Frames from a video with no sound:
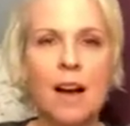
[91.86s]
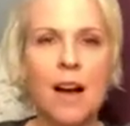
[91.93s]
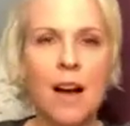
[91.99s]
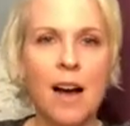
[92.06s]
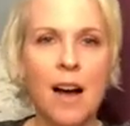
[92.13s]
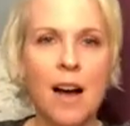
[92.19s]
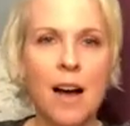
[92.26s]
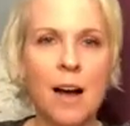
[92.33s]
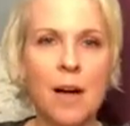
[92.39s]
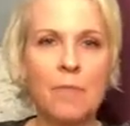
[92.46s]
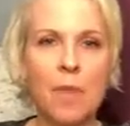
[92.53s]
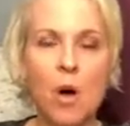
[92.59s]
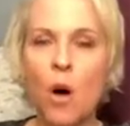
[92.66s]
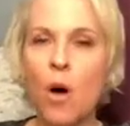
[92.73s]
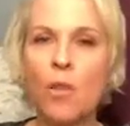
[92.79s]

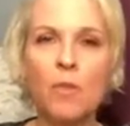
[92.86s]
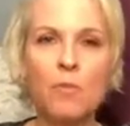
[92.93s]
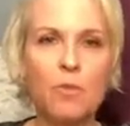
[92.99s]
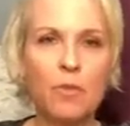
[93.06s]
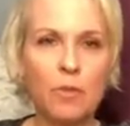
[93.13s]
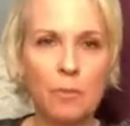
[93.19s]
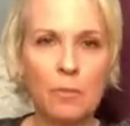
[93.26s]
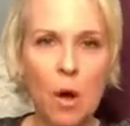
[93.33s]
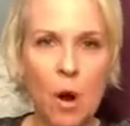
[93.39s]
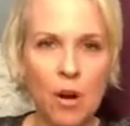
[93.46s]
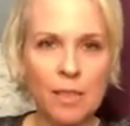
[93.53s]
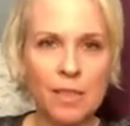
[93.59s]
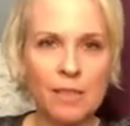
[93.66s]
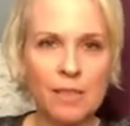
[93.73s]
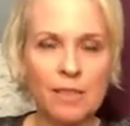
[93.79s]
all the moving
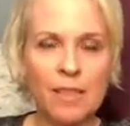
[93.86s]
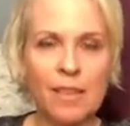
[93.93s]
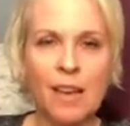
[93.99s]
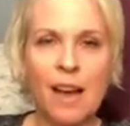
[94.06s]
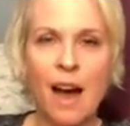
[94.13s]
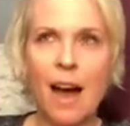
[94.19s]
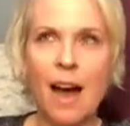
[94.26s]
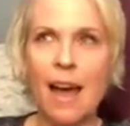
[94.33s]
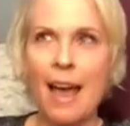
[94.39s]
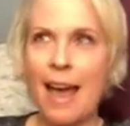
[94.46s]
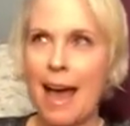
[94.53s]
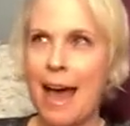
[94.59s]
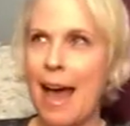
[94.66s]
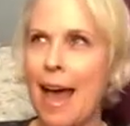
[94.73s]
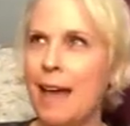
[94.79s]
parts. I
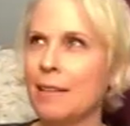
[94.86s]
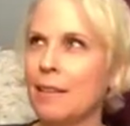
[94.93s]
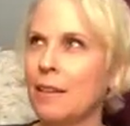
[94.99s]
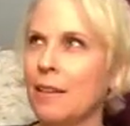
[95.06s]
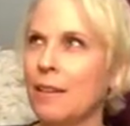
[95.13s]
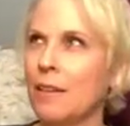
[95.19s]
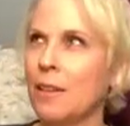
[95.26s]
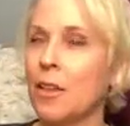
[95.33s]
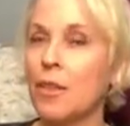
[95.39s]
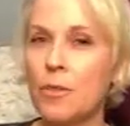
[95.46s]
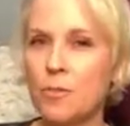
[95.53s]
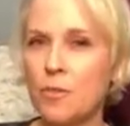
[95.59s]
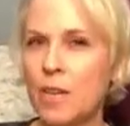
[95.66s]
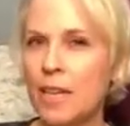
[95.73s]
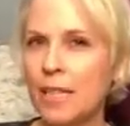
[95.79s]
had
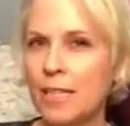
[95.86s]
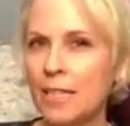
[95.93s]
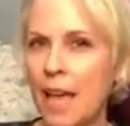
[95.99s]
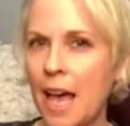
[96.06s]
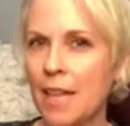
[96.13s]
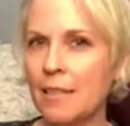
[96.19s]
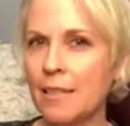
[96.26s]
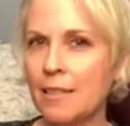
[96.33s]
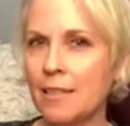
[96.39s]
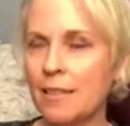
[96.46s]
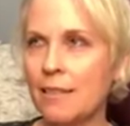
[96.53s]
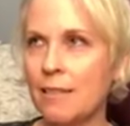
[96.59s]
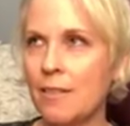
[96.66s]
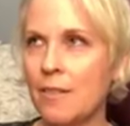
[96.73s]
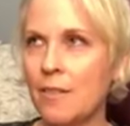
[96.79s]
3 sets.
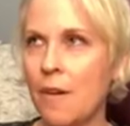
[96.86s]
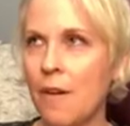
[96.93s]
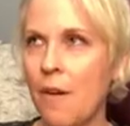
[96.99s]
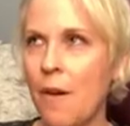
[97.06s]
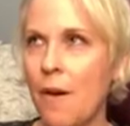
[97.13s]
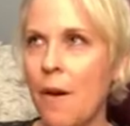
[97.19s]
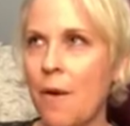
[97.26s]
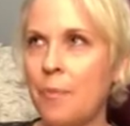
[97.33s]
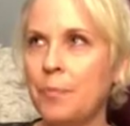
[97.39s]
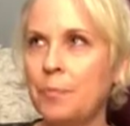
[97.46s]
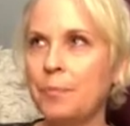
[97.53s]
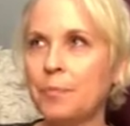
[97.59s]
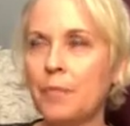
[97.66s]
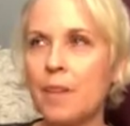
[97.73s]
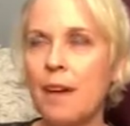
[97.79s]

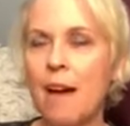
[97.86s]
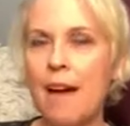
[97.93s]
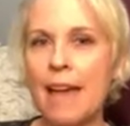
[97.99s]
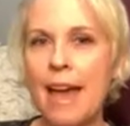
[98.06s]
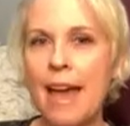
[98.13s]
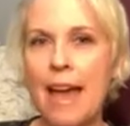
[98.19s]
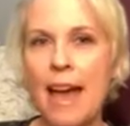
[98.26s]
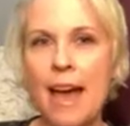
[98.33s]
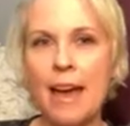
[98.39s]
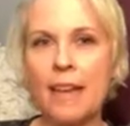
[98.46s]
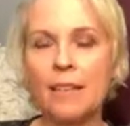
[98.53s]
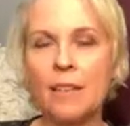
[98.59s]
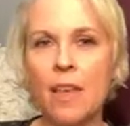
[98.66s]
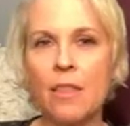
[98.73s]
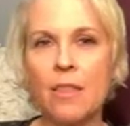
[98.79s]
I
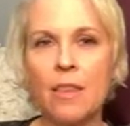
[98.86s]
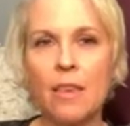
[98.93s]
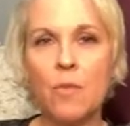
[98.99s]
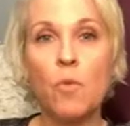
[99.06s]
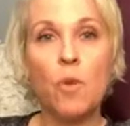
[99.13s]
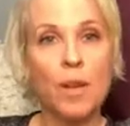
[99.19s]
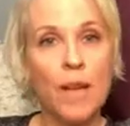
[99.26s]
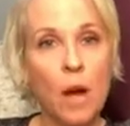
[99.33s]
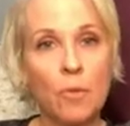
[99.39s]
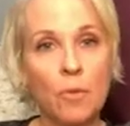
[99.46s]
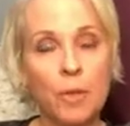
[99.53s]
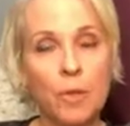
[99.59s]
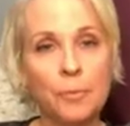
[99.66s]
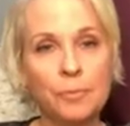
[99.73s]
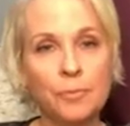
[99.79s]
had the workout
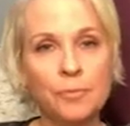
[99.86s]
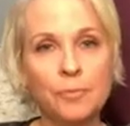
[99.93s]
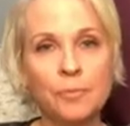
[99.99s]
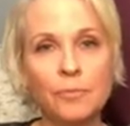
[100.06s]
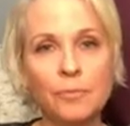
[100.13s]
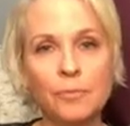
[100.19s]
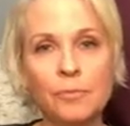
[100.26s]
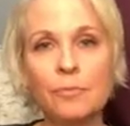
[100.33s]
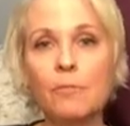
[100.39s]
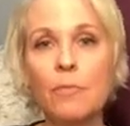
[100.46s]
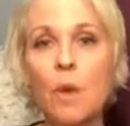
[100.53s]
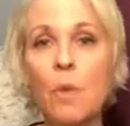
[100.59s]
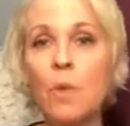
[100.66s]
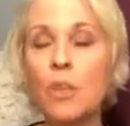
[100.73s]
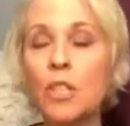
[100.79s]
room,
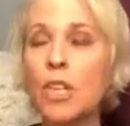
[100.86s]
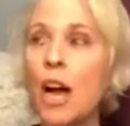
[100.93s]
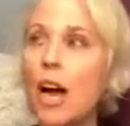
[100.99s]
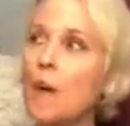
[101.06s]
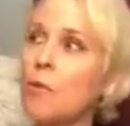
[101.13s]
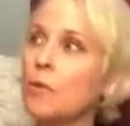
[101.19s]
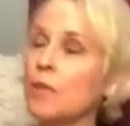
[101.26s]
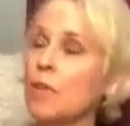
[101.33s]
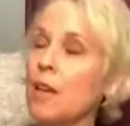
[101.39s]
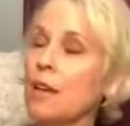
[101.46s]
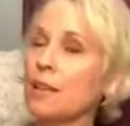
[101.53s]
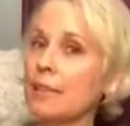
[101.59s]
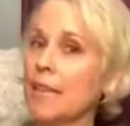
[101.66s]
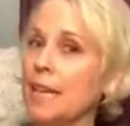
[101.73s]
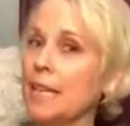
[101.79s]
which I was
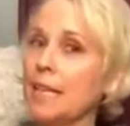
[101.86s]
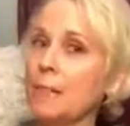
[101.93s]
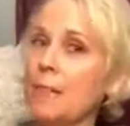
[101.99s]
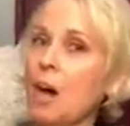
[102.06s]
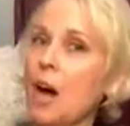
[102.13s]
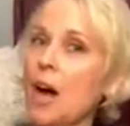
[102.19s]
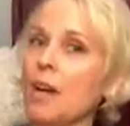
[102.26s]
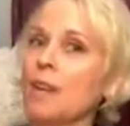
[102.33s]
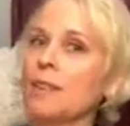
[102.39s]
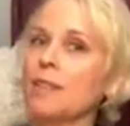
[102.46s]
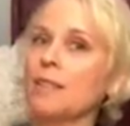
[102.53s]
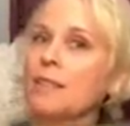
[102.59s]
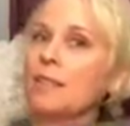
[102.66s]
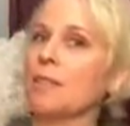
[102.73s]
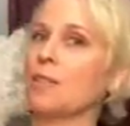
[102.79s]
laid in a box.
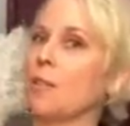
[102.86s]
So the